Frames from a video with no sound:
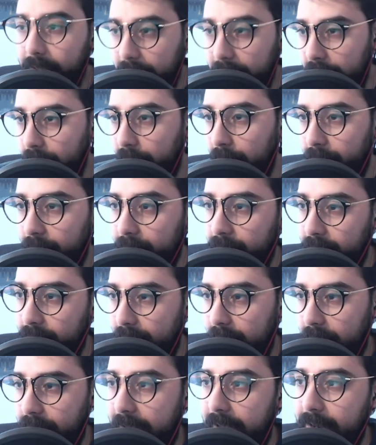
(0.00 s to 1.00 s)
know
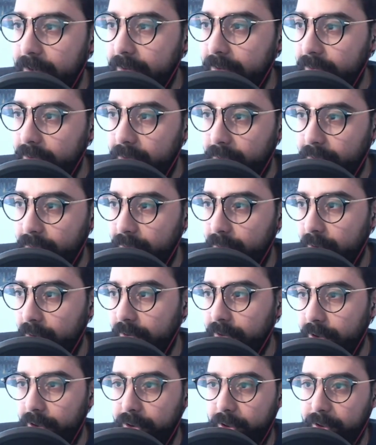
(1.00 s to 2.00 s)
again the World
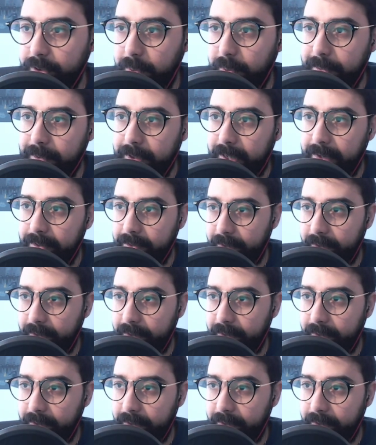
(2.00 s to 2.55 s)
Socialist website